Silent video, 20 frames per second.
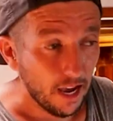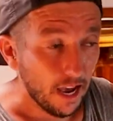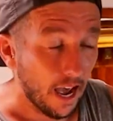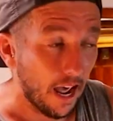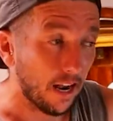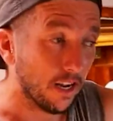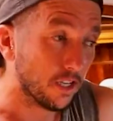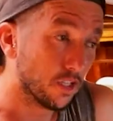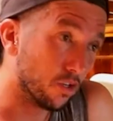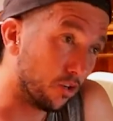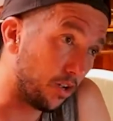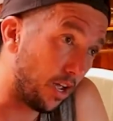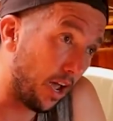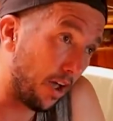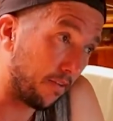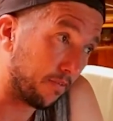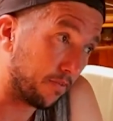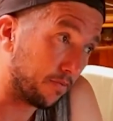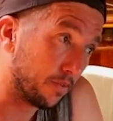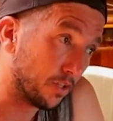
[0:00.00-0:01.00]
And I do
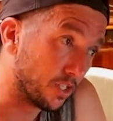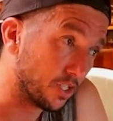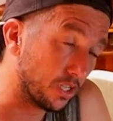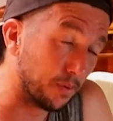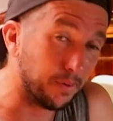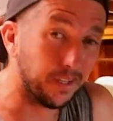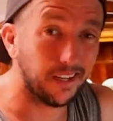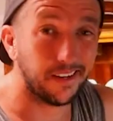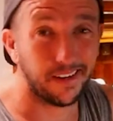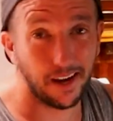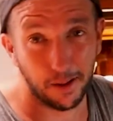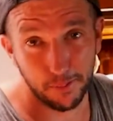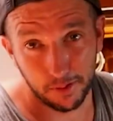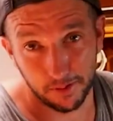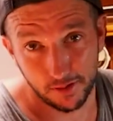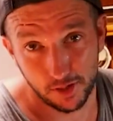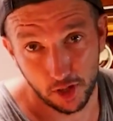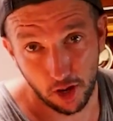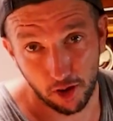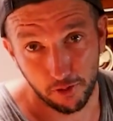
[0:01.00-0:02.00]
have a similar number
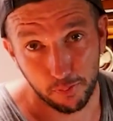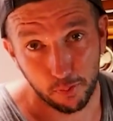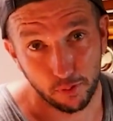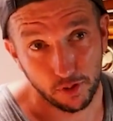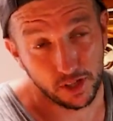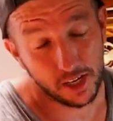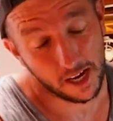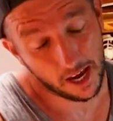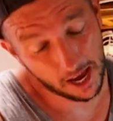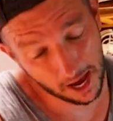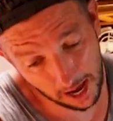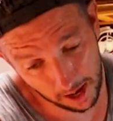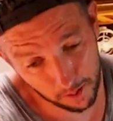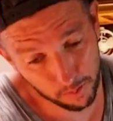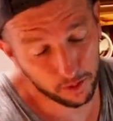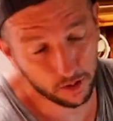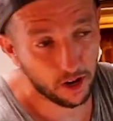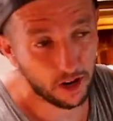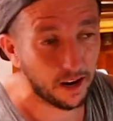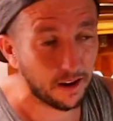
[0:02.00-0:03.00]
of surfboards. Hey,
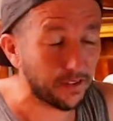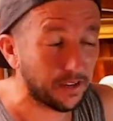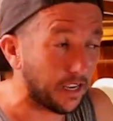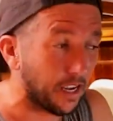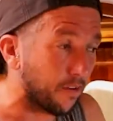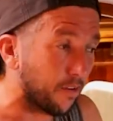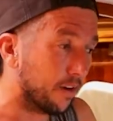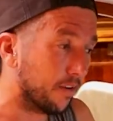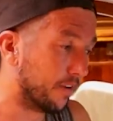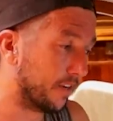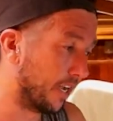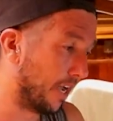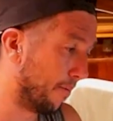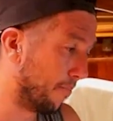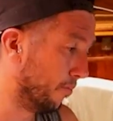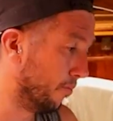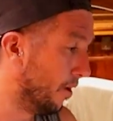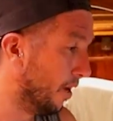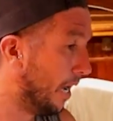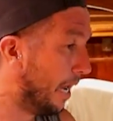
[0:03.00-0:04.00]
we're going to have to get rid of a
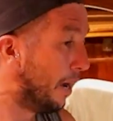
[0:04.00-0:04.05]
couple.